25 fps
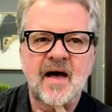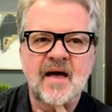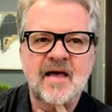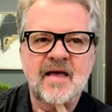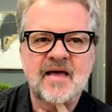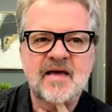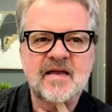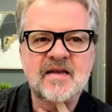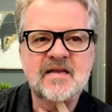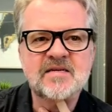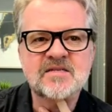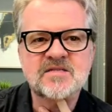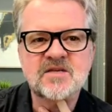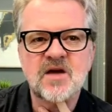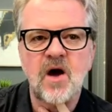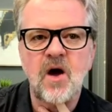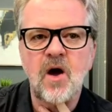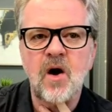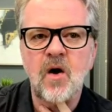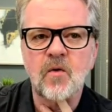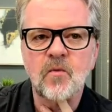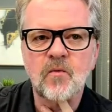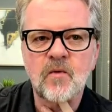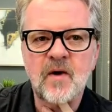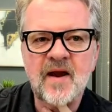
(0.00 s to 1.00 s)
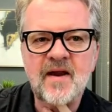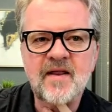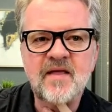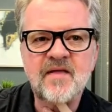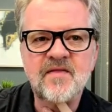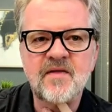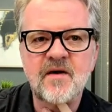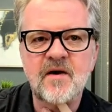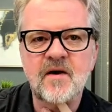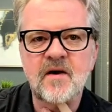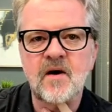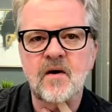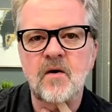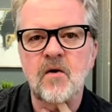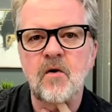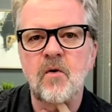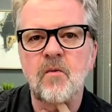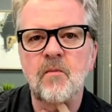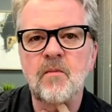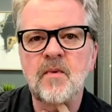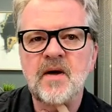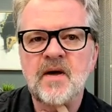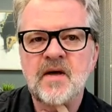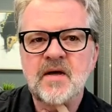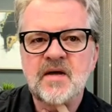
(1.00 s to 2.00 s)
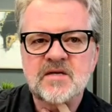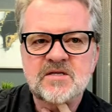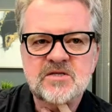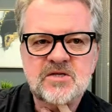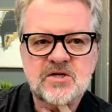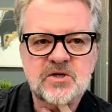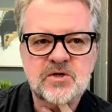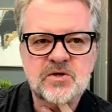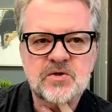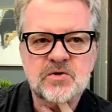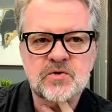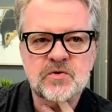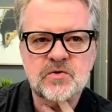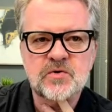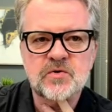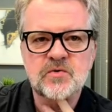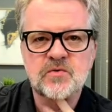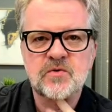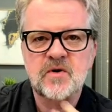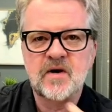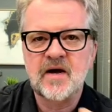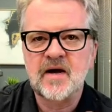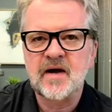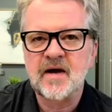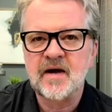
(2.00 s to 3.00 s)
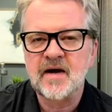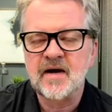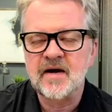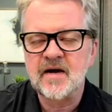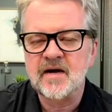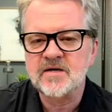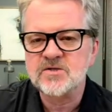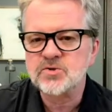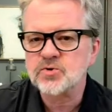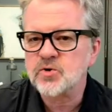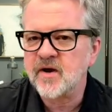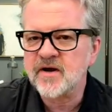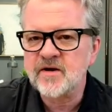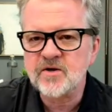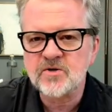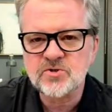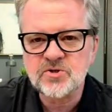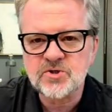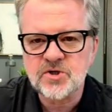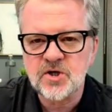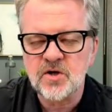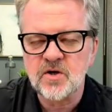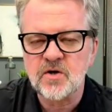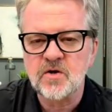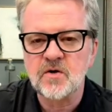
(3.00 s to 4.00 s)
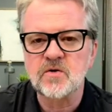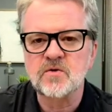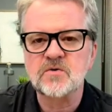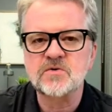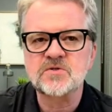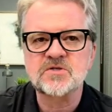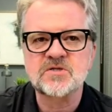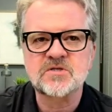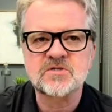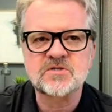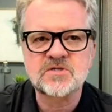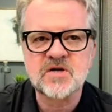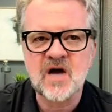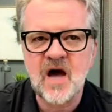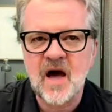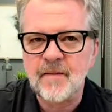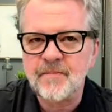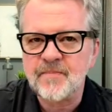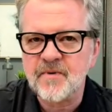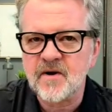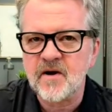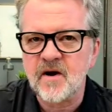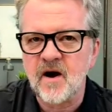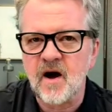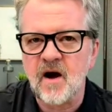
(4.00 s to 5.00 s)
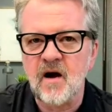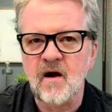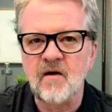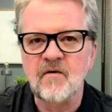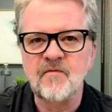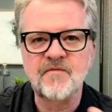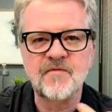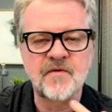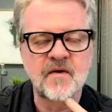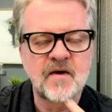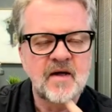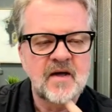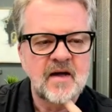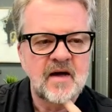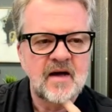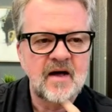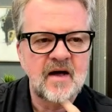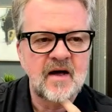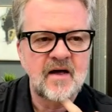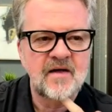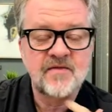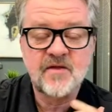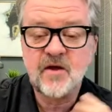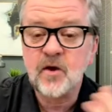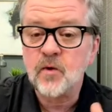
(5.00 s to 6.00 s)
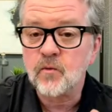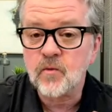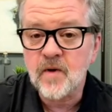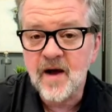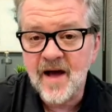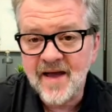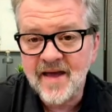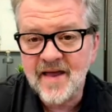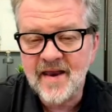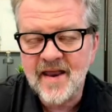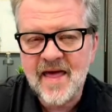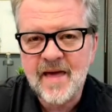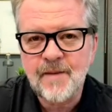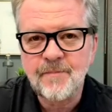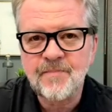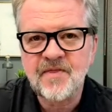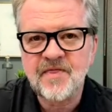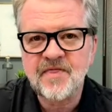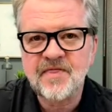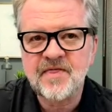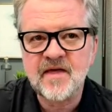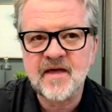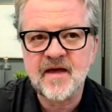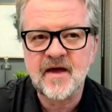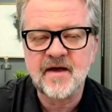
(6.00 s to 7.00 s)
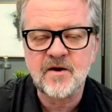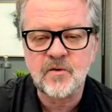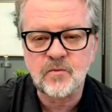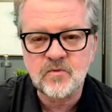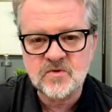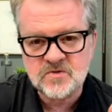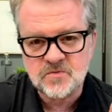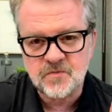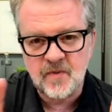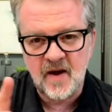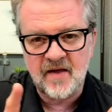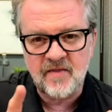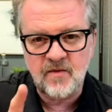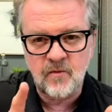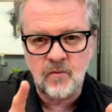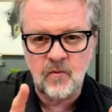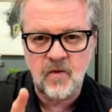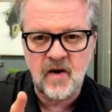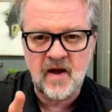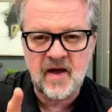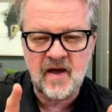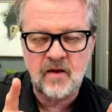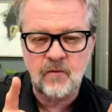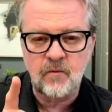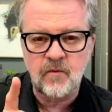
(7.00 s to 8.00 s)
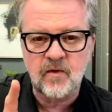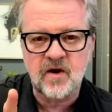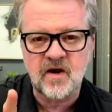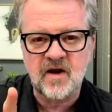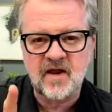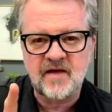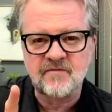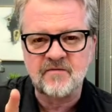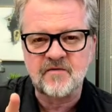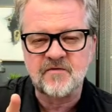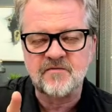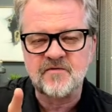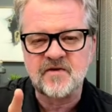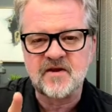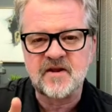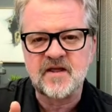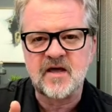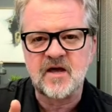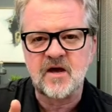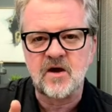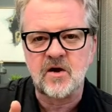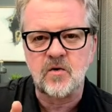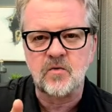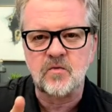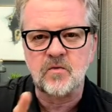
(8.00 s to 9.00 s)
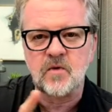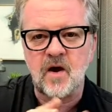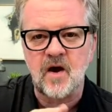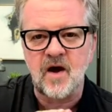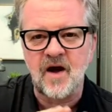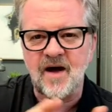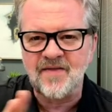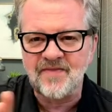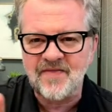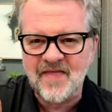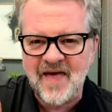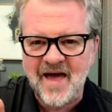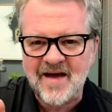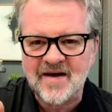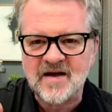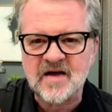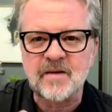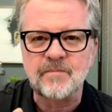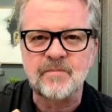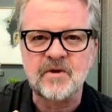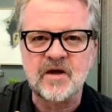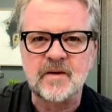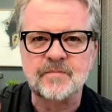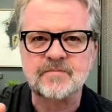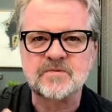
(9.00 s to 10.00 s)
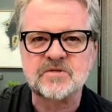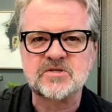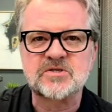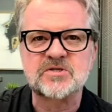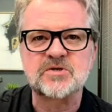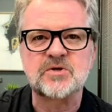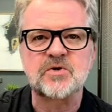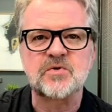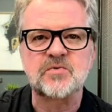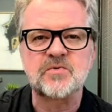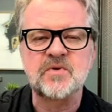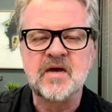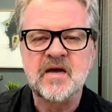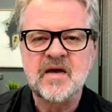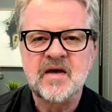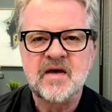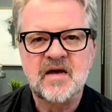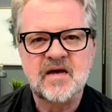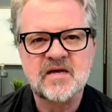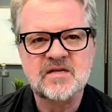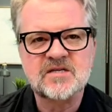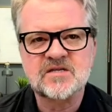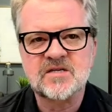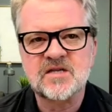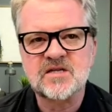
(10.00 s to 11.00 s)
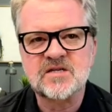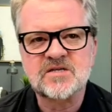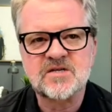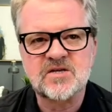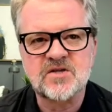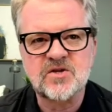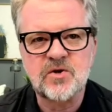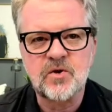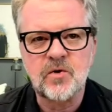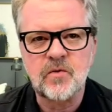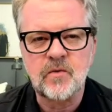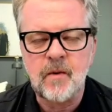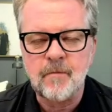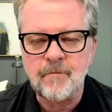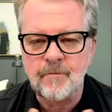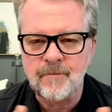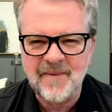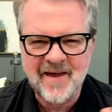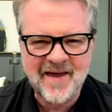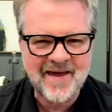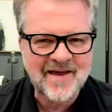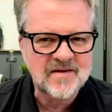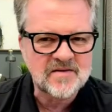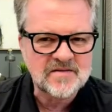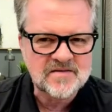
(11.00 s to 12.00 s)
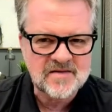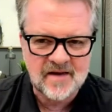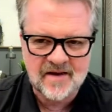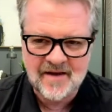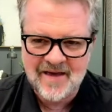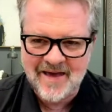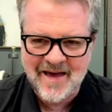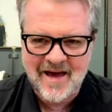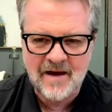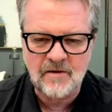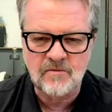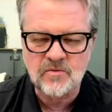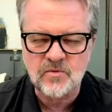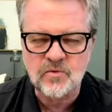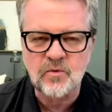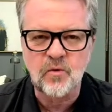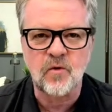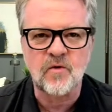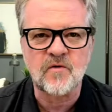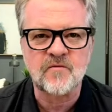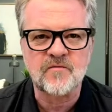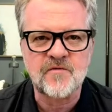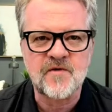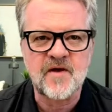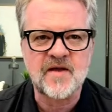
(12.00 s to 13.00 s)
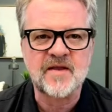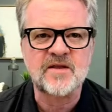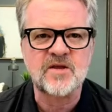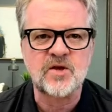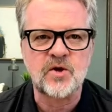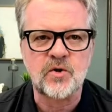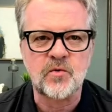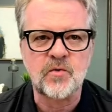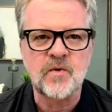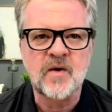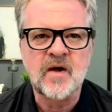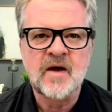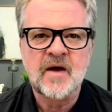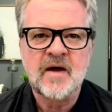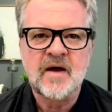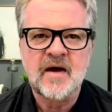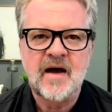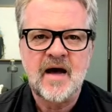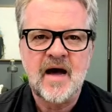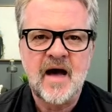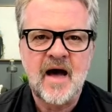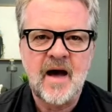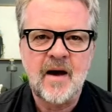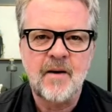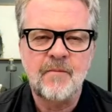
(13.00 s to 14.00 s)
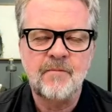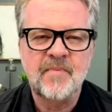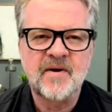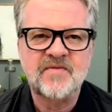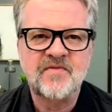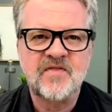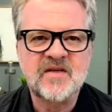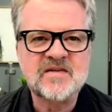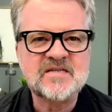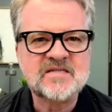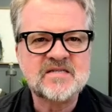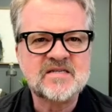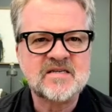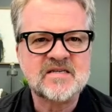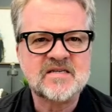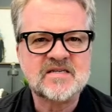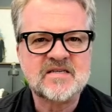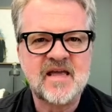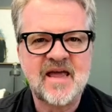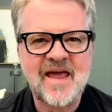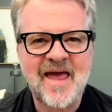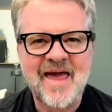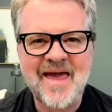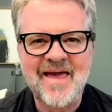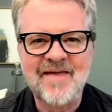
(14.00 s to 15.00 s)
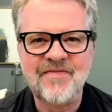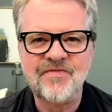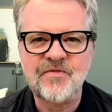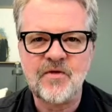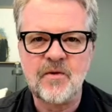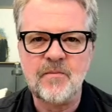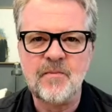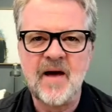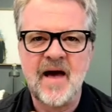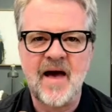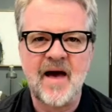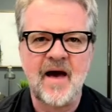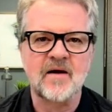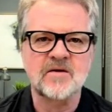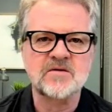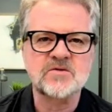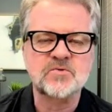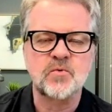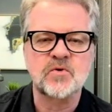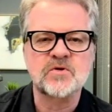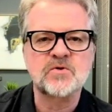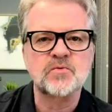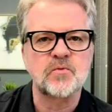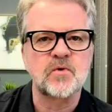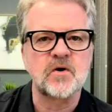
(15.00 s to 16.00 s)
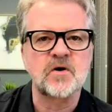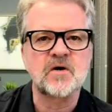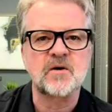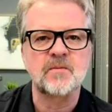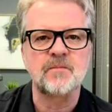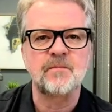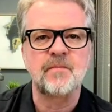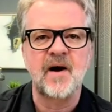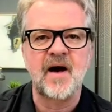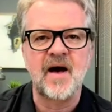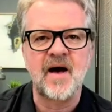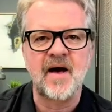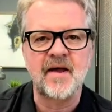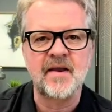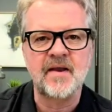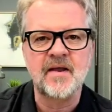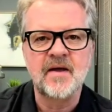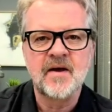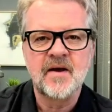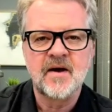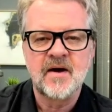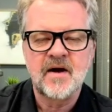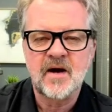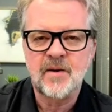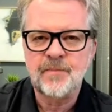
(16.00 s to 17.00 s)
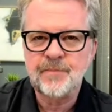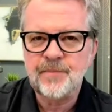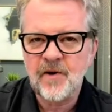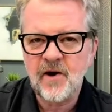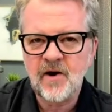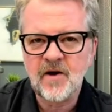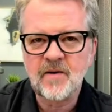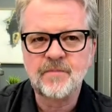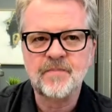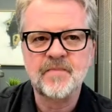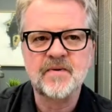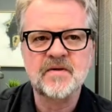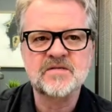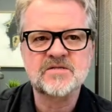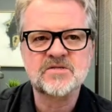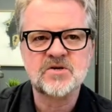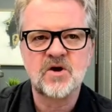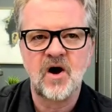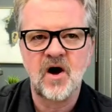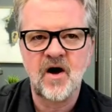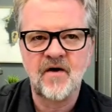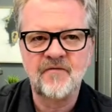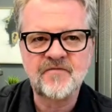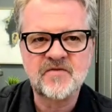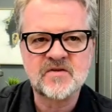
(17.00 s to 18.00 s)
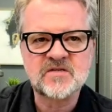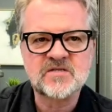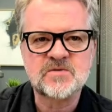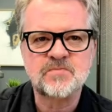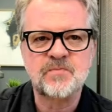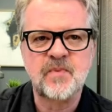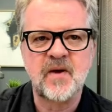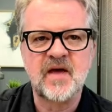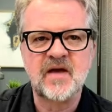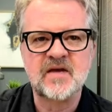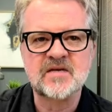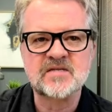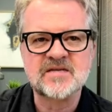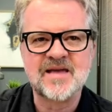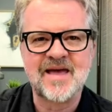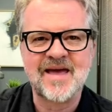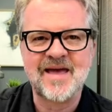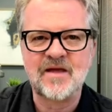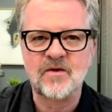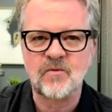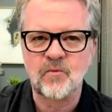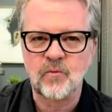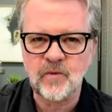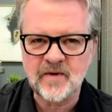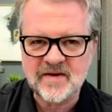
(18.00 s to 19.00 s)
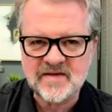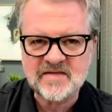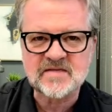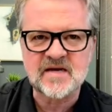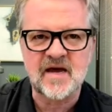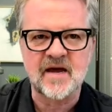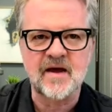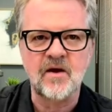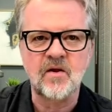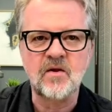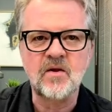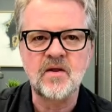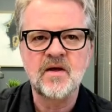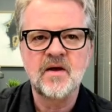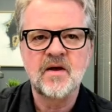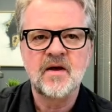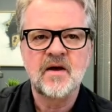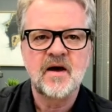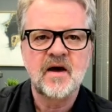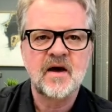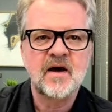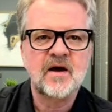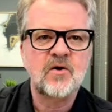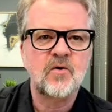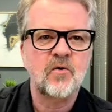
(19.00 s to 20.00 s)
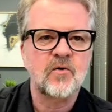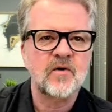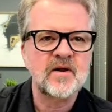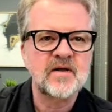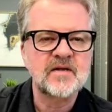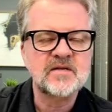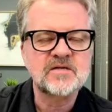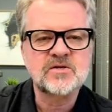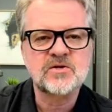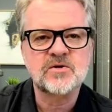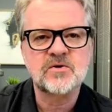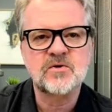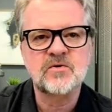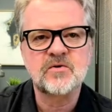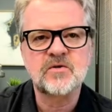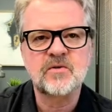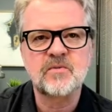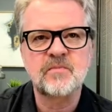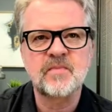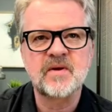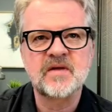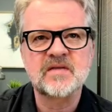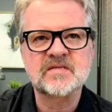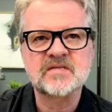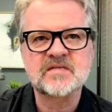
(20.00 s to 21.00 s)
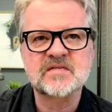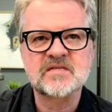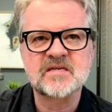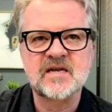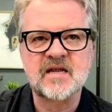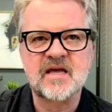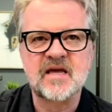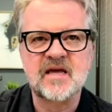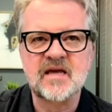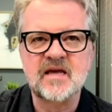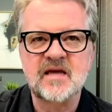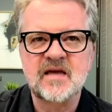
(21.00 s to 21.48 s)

It is already the home to Trader Joe's, Topgolf, the Orion Amphitheater, which, by the way, we're going to have a video on that coming up soon. It's this new amazing outdoor venue. But this is the Anthem House, which will combine apartments, office space, and retail, according to the MidCity